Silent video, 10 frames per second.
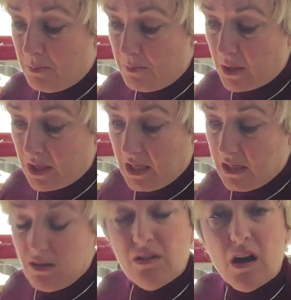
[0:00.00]
bung it
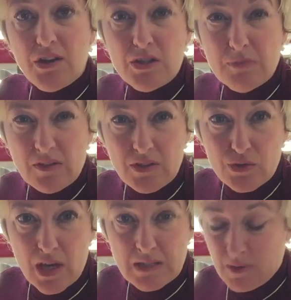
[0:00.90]
in. I use muffin
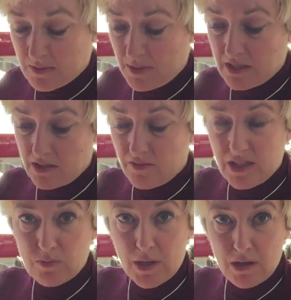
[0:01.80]
trays, but I suppose there's no
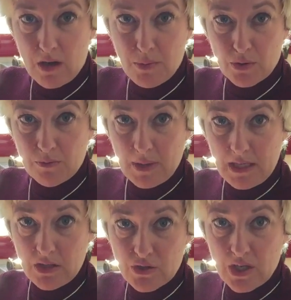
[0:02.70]
reason why you can't put my
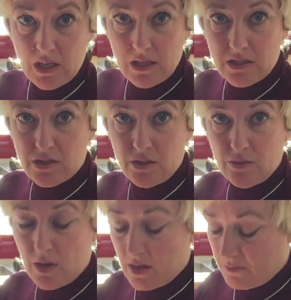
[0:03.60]
baking sheet
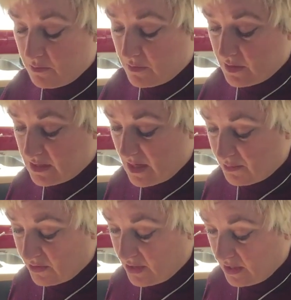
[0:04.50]
into
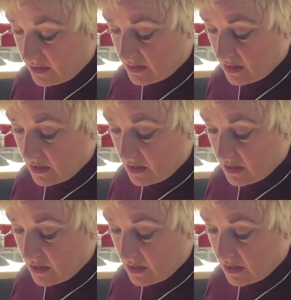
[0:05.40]
separate things.